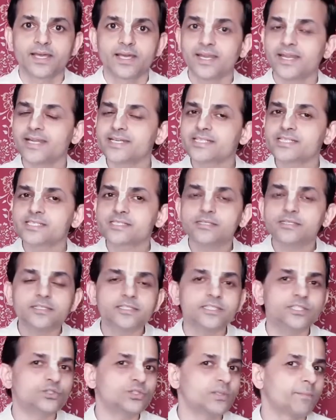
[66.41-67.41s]
Let's
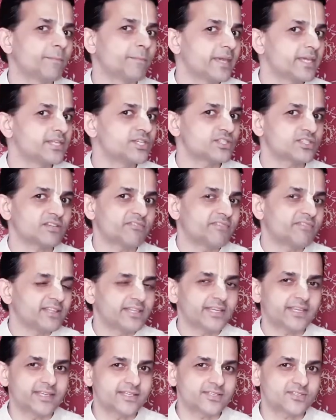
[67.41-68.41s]
turn to the pages of
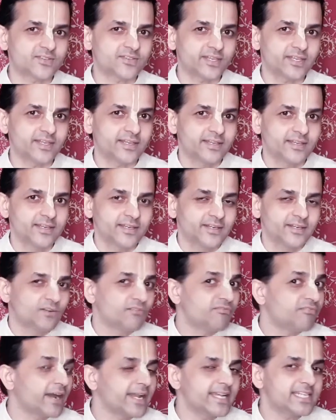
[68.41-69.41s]
Vedic history to
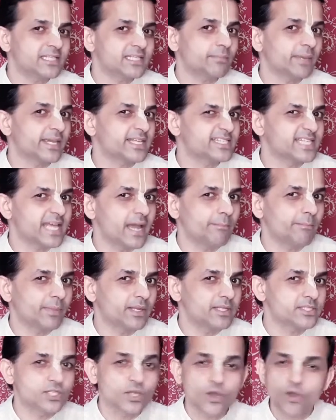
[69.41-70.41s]
find some
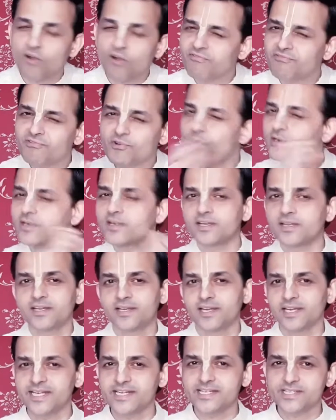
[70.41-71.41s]
examples of good
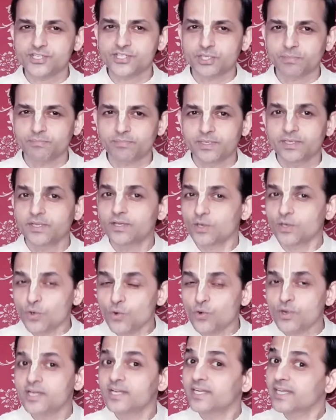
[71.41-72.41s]
leadership,
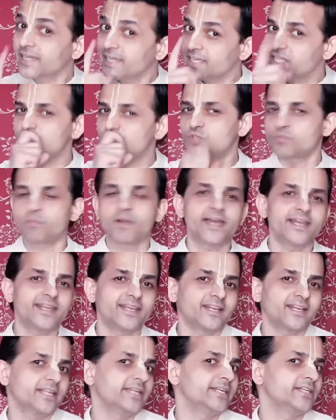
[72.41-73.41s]
good
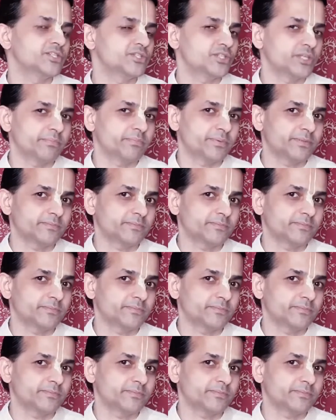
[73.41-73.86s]
inspiring leadership.